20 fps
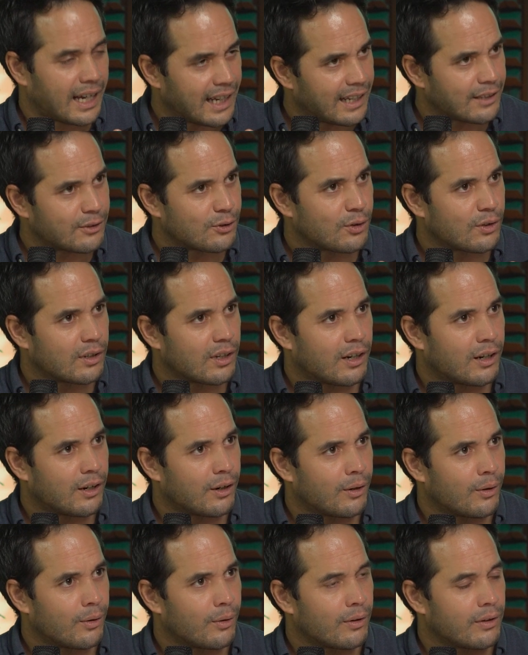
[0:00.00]
I like to
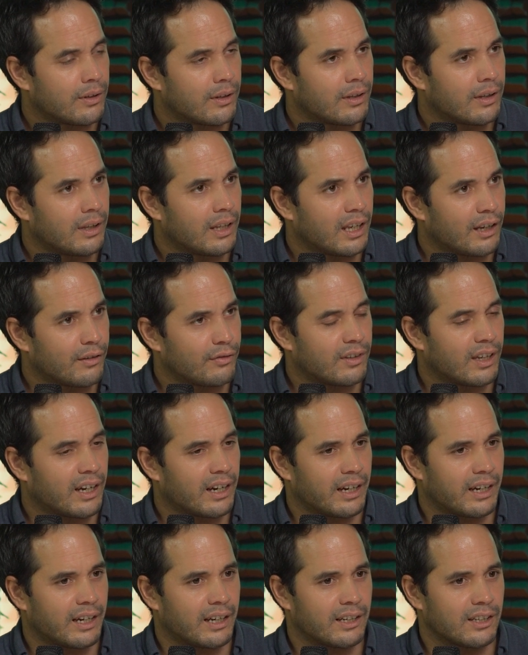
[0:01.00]
know if
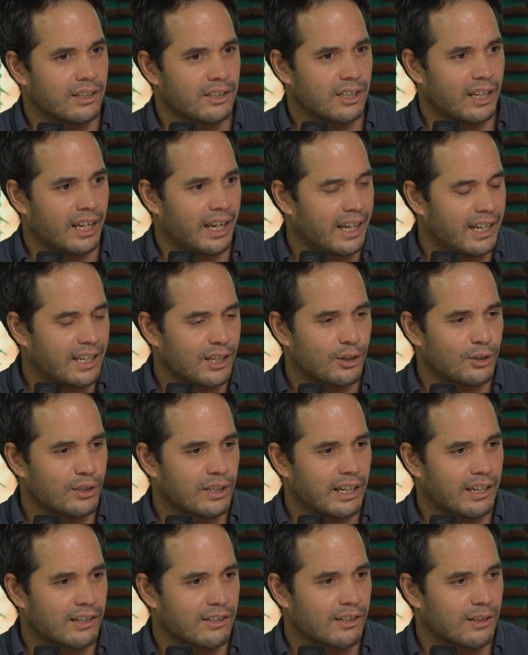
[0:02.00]
there is any
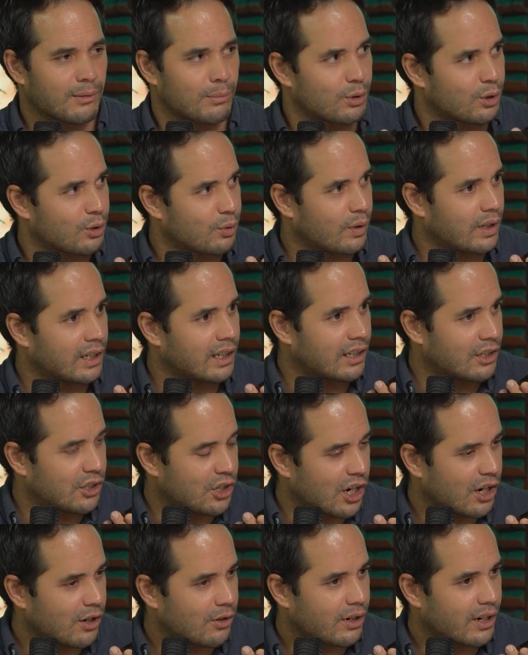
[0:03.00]
connection between a
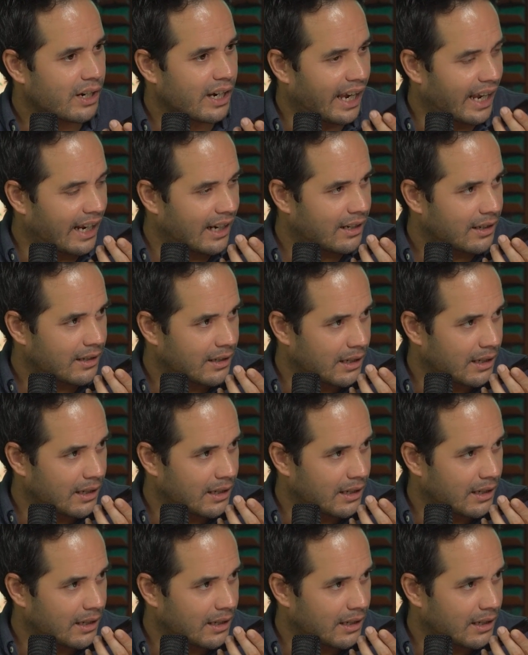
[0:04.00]
joke and